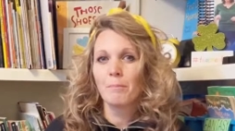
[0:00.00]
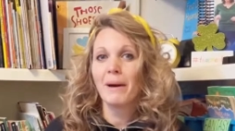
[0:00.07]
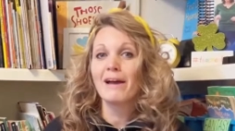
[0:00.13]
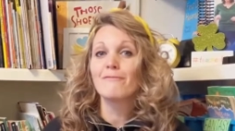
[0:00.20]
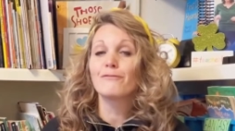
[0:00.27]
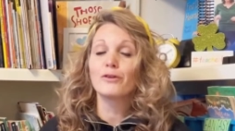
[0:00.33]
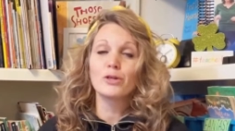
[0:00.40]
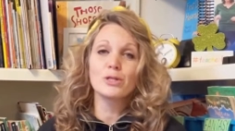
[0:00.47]
My
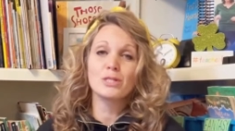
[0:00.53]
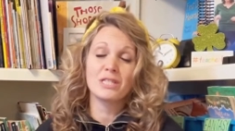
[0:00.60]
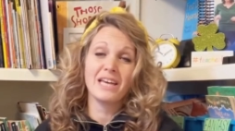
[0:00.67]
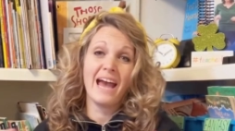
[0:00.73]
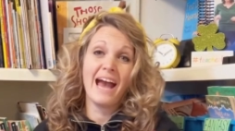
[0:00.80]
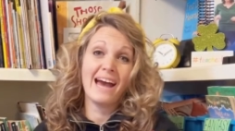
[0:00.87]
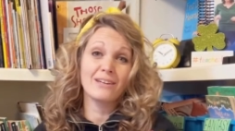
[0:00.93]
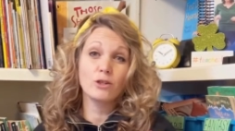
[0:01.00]
first
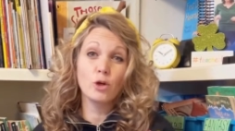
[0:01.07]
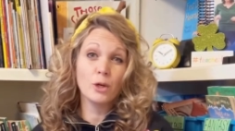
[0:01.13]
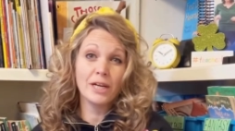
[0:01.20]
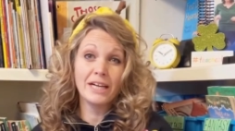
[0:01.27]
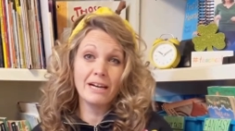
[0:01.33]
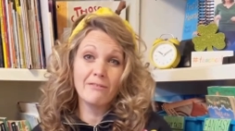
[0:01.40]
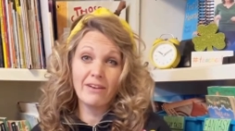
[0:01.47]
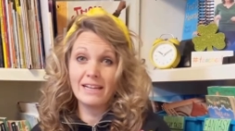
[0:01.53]

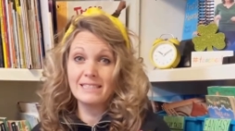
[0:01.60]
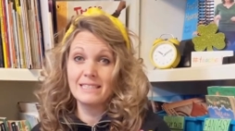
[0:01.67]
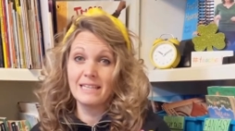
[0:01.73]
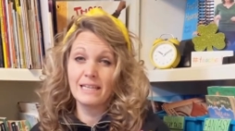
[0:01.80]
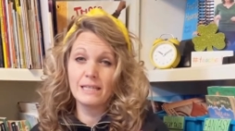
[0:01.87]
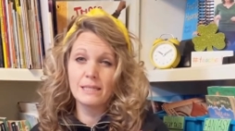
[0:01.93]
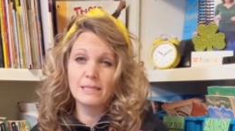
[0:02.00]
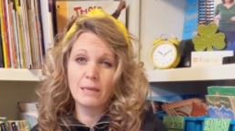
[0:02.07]
category of
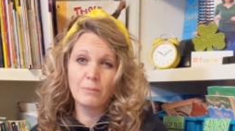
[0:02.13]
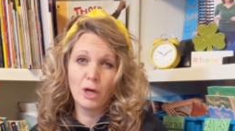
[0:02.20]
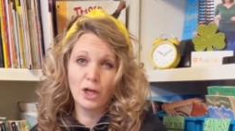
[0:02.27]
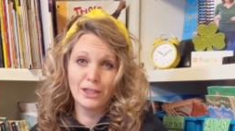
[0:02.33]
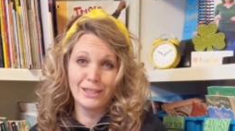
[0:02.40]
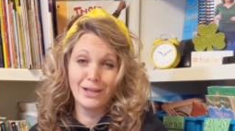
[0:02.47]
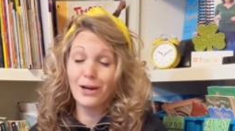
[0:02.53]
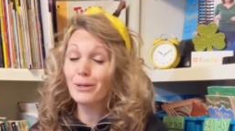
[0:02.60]
ideas I'm
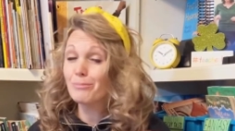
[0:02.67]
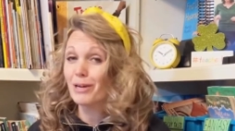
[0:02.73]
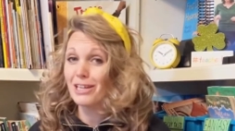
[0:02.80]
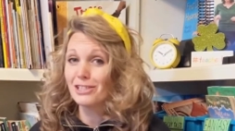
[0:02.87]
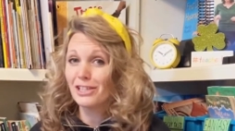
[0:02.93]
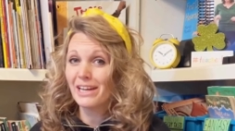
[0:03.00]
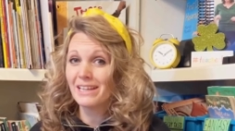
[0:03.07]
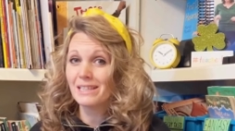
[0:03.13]
calling art
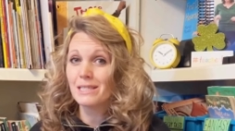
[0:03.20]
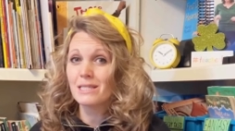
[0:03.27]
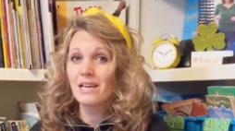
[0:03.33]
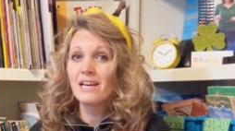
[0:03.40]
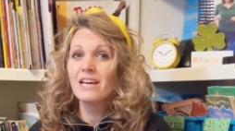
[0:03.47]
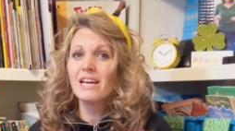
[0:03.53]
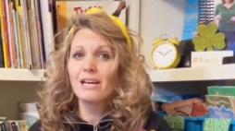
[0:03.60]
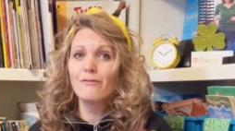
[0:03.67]
projects.
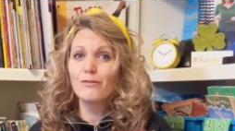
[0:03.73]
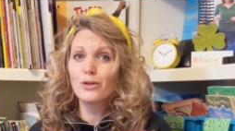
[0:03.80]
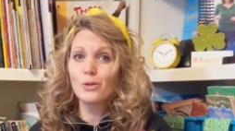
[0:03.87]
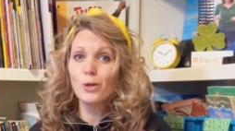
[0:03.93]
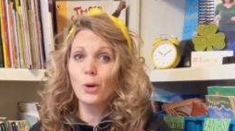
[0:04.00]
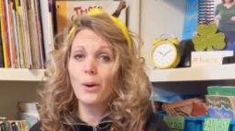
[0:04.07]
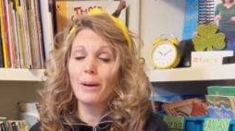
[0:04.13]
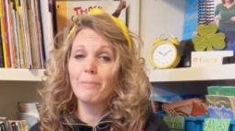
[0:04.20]
If you
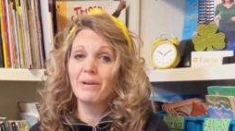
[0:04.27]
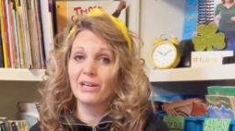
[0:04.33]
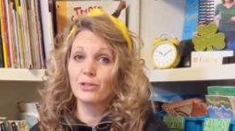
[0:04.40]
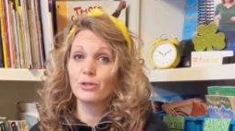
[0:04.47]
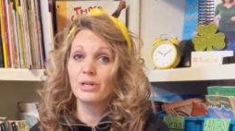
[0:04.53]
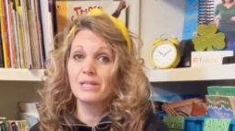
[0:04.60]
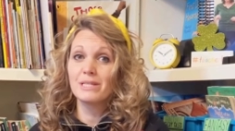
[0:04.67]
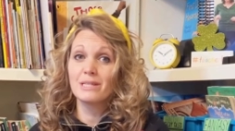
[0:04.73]
go on
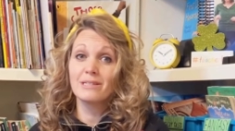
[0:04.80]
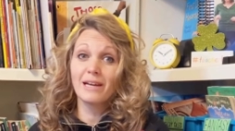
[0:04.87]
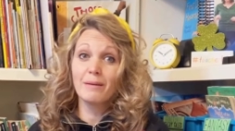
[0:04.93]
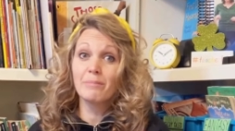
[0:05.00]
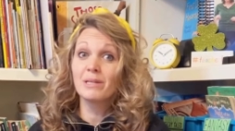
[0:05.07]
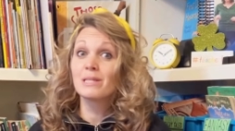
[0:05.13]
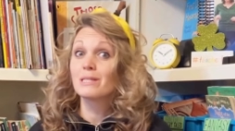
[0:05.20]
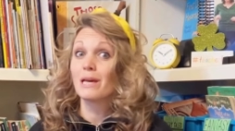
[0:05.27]
Pinterest and type
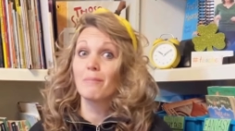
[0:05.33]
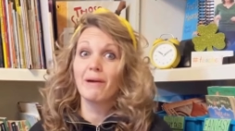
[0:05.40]
in St.